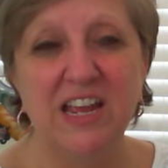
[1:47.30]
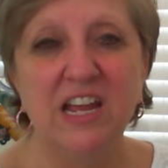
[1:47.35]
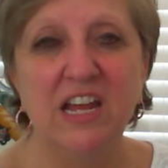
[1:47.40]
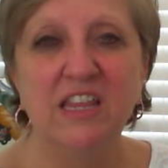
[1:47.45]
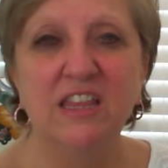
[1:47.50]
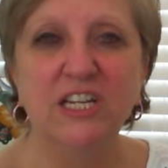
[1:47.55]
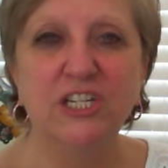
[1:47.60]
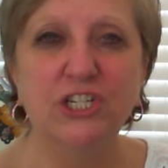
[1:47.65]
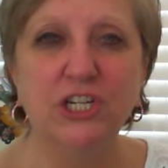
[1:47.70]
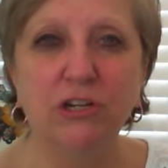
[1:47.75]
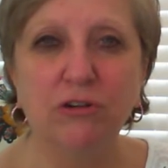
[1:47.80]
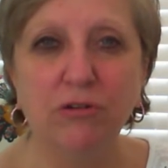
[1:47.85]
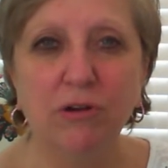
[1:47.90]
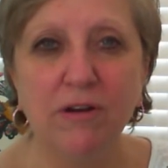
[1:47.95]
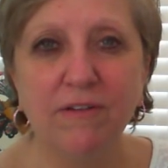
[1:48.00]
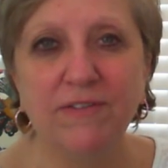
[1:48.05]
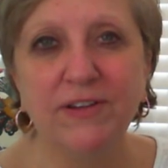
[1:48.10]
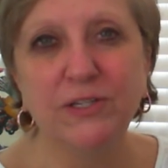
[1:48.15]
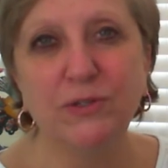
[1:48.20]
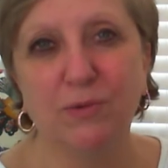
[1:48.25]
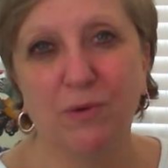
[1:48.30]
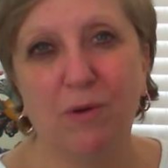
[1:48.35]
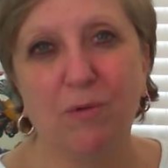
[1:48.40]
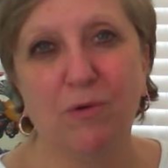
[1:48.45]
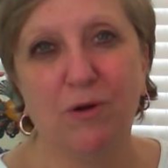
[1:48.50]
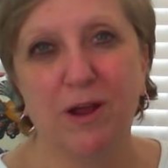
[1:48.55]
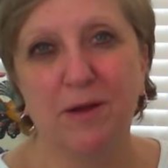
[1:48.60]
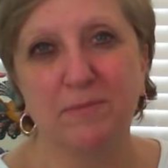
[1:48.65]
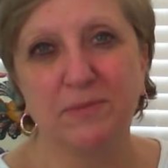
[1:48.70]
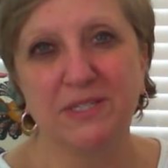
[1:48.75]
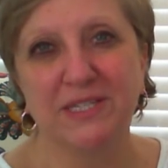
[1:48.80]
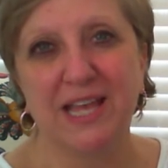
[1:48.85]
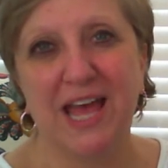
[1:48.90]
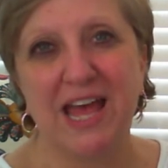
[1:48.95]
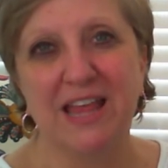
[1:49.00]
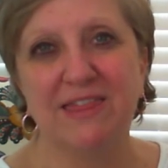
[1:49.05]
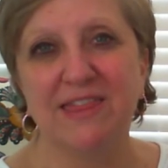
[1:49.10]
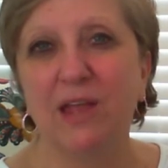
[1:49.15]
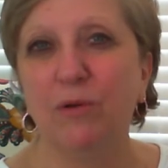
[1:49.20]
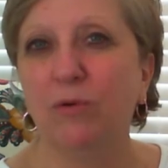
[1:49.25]
The children of Israel were
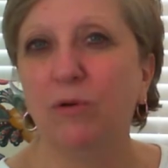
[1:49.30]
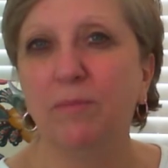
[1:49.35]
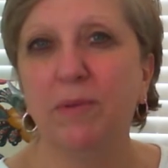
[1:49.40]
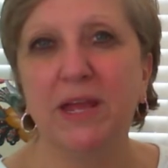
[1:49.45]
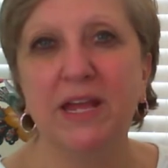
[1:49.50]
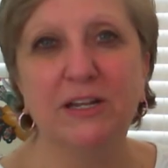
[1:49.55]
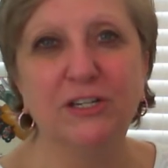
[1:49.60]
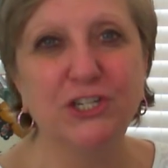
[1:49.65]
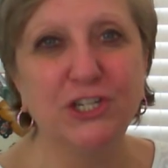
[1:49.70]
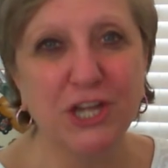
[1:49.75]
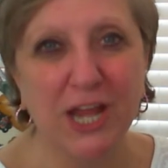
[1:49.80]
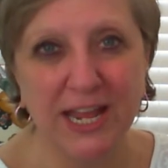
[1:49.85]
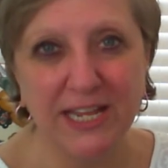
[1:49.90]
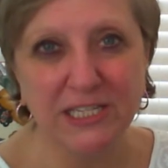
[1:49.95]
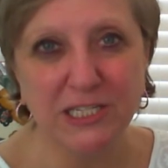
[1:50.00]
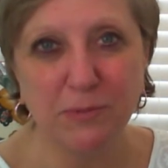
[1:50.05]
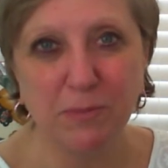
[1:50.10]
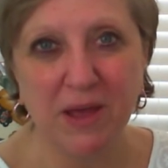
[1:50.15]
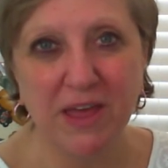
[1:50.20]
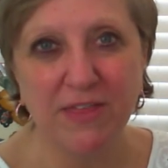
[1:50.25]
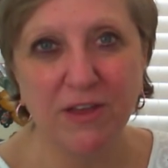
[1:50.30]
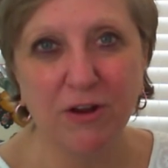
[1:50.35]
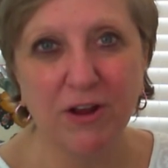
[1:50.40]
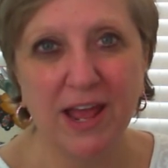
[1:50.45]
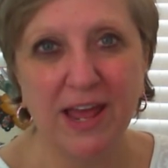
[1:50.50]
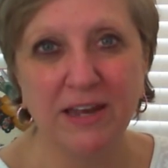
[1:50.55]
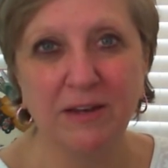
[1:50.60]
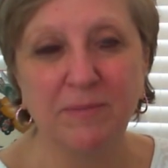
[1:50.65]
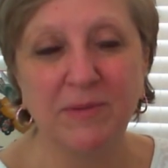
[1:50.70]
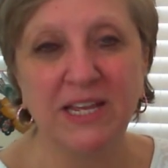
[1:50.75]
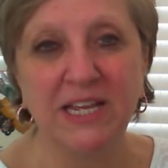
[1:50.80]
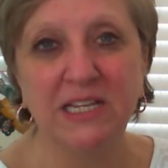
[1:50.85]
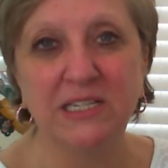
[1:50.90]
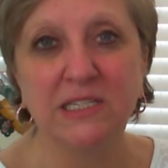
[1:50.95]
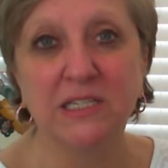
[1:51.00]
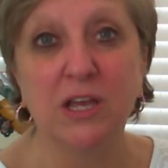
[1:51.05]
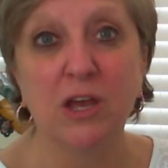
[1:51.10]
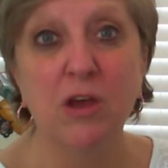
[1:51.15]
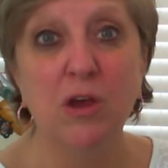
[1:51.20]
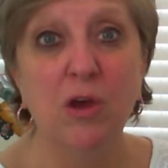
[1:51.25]
upset. They were being chased by their enemies
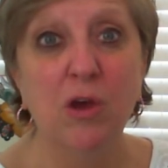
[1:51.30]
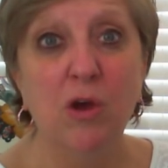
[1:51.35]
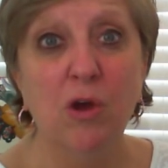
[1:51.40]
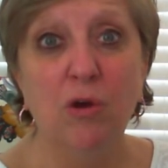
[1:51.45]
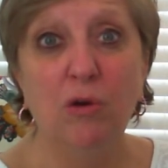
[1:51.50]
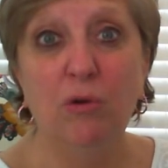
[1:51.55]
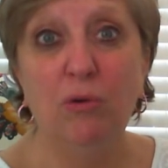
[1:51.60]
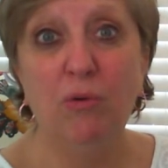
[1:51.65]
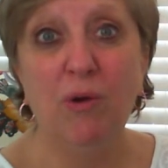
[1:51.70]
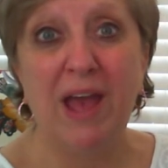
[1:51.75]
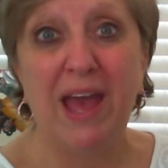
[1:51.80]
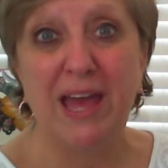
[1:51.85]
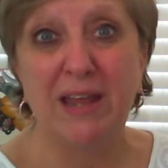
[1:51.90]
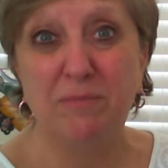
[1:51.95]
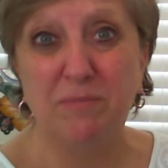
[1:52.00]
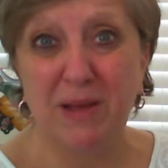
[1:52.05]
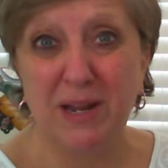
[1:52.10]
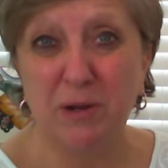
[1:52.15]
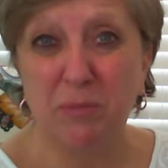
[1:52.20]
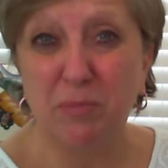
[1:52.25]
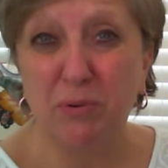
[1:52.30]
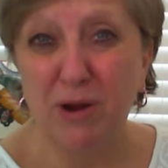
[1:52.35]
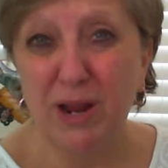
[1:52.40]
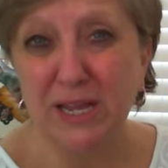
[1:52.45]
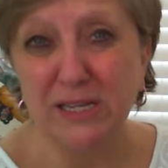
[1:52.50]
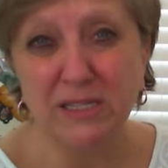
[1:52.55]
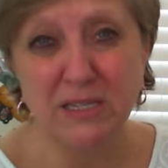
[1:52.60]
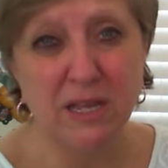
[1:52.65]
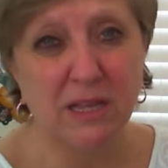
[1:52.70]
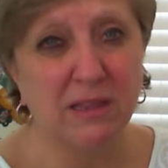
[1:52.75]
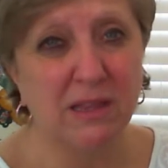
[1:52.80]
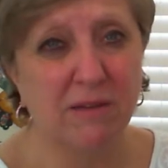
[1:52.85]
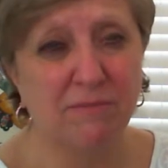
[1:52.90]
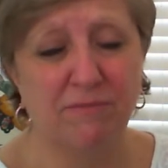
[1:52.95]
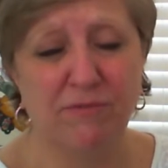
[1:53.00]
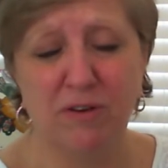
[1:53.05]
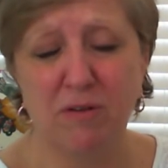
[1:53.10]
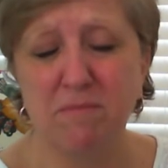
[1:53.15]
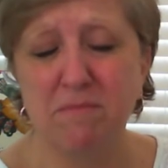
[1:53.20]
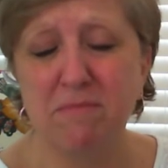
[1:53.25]
who had been oppressing them
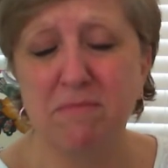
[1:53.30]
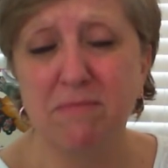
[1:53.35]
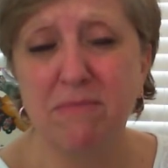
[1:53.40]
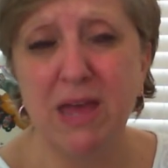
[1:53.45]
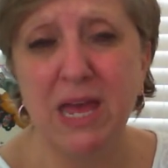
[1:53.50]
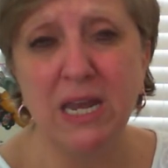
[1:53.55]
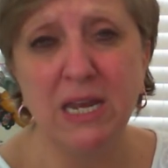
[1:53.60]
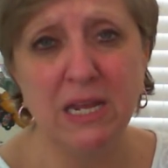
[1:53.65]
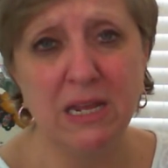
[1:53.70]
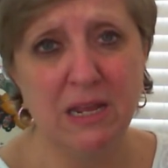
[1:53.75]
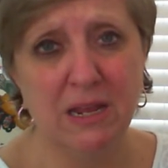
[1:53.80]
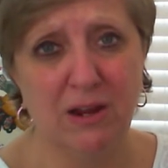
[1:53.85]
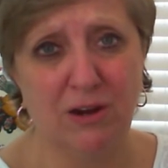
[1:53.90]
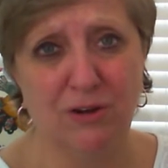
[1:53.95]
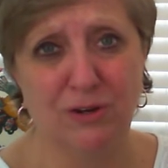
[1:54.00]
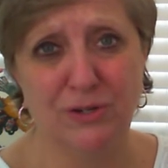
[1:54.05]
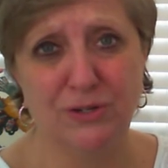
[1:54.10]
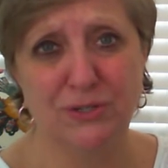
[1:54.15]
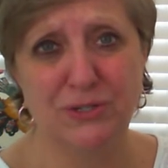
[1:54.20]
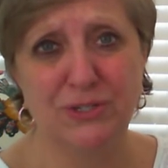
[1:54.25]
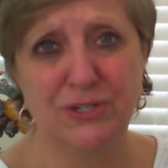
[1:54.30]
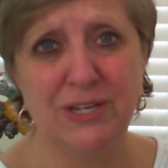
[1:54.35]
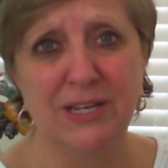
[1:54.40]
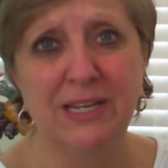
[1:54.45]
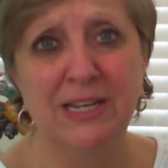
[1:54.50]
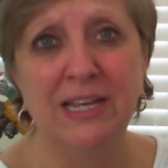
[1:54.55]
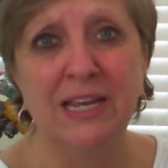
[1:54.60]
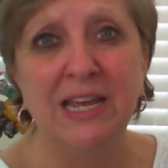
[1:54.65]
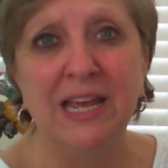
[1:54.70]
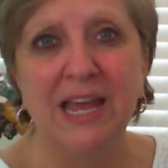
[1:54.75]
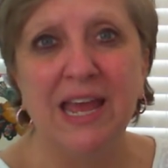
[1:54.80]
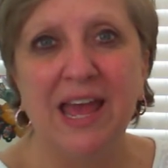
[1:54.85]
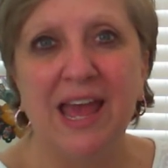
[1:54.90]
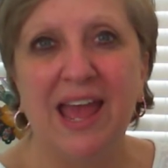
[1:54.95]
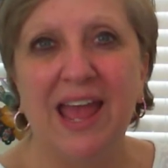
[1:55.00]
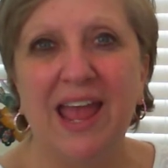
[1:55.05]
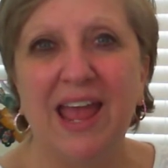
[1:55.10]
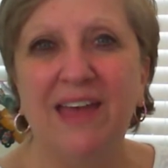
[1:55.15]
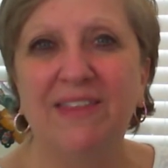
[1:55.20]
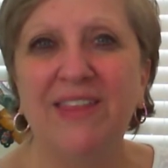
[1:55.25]
for many years,
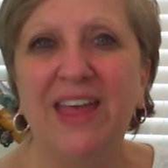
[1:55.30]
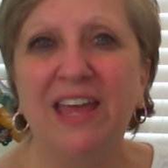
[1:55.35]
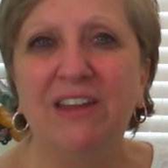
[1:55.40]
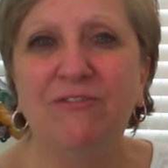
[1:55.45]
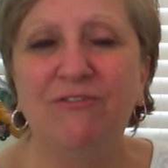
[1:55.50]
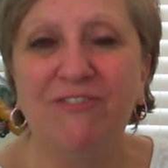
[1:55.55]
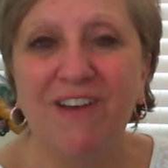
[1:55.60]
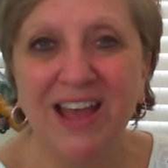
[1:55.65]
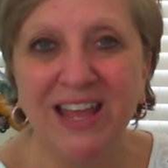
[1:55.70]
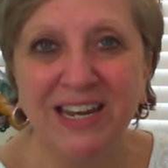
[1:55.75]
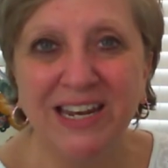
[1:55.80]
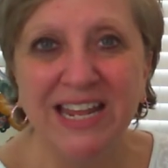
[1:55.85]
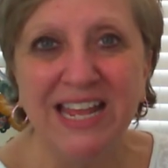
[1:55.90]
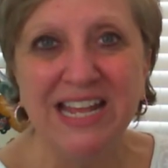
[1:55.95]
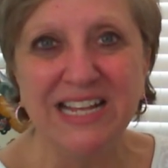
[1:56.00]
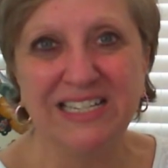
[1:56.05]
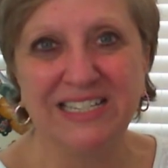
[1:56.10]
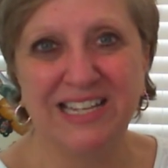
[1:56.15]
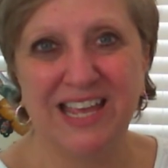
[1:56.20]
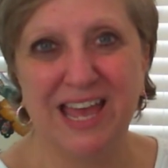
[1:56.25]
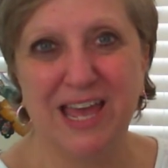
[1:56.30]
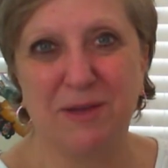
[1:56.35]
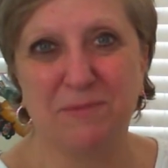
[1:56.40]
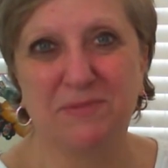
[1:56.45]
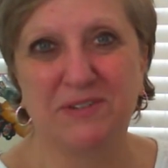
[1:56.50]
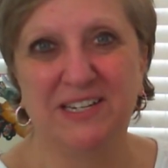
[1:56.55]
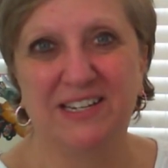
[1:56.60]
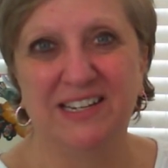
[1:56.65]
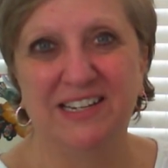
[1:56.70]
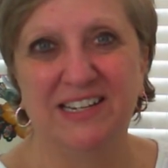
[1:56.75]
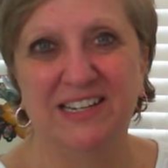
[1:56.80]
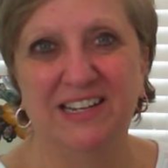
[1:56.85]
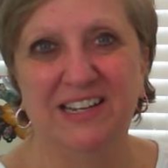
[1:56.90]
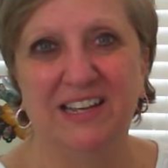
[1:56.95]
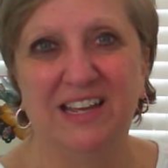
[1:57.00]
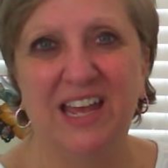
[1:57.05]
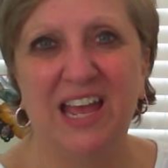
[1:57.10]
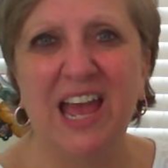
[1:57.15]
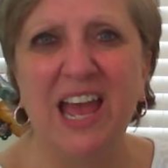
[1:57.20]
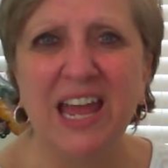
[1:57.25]
and they had finally escaped.
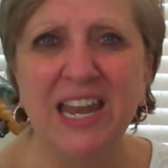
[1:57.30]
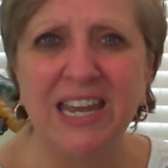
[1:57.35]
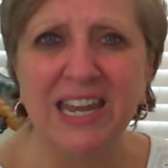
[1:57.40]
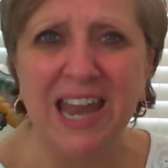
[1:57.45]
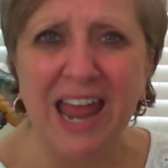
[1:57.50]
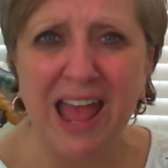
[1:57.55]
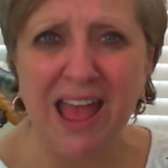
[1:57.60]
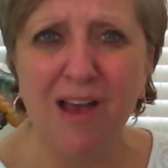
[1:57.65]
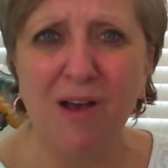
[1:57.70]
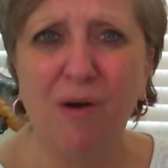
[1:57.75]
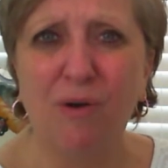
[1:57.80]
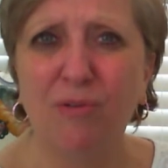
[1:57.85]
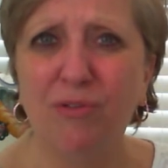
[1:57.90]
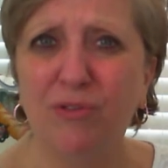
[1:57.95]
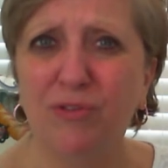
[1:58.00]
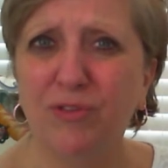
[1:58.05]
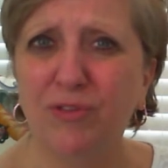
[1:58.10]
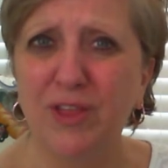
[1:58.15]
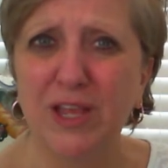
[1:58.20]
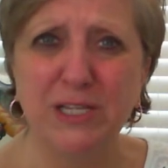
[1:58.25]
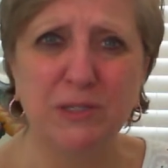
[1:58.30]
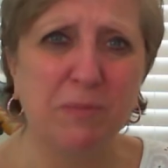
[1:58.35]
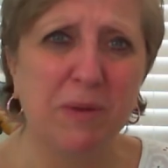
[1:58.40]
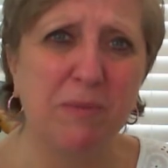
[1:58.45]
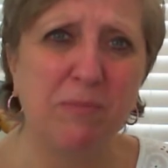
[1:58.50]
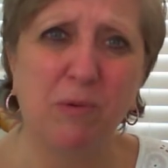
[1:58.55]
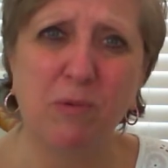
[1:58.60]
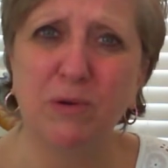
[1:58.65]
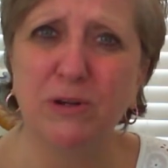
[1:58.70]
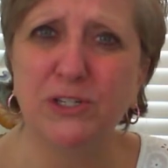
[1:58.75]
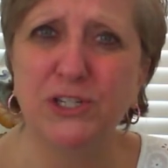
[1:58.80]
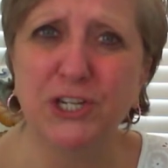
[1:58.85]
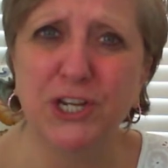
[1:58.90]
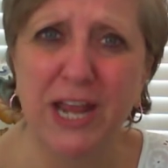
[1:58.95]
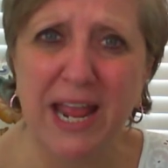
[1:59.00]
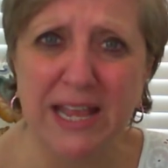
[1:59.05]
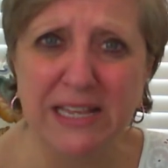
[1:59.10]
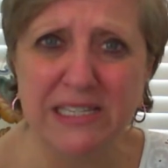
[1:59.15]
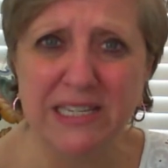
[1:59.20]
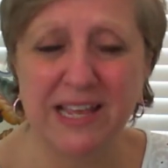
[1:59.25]
And now these people were
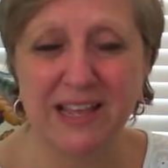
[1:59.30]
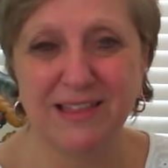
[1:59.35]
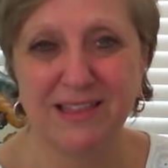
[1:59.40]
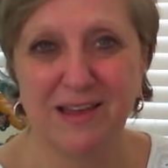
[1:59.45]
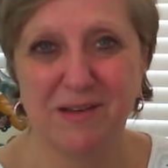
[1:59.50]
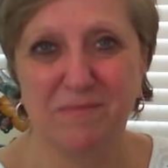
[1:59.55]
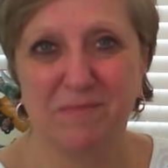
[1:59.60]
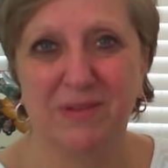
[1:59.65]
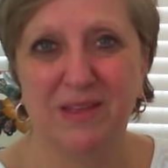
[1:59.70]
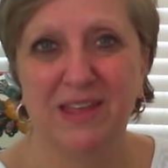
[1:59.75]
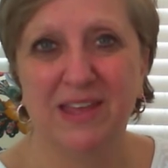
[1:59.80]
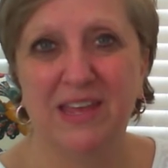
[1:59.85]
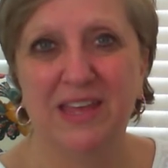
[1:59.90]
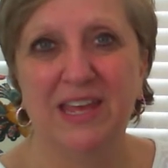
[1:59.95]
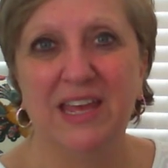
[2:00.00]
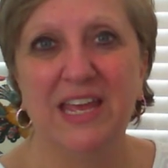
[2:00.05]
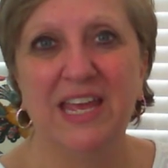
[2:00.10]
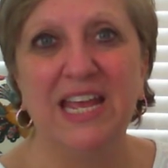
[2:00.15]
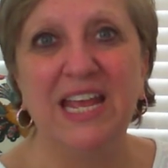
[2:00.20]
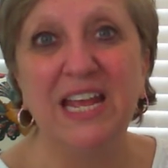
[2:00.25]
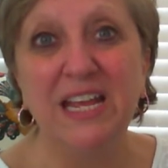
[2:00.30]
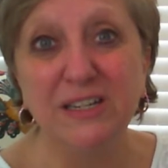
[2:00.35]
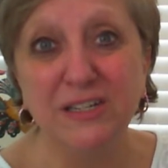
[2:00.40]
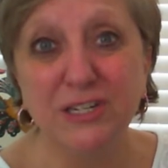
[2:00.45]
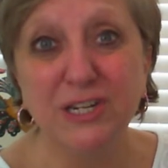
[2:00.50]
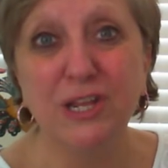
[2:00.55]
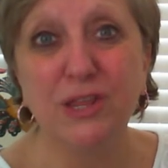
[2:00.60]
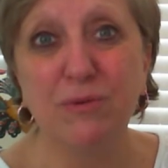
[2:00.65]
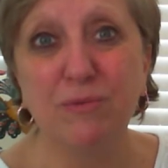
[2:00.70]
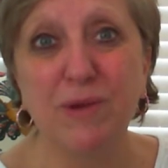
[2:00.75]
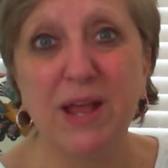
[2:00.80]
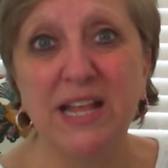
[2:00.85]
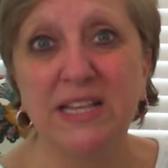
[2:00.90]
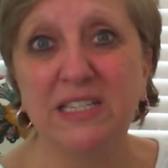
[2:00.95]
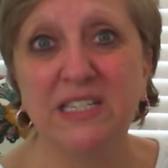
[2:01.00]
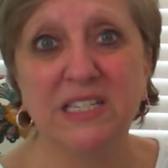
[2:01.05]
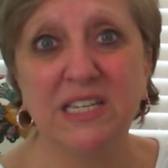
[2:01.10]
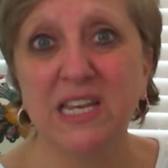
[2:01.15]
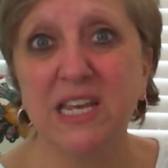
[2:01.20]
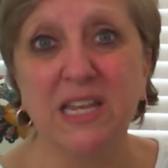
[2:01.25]
chasing them into the Red
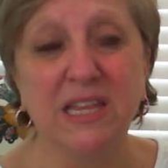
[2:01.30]
Sea.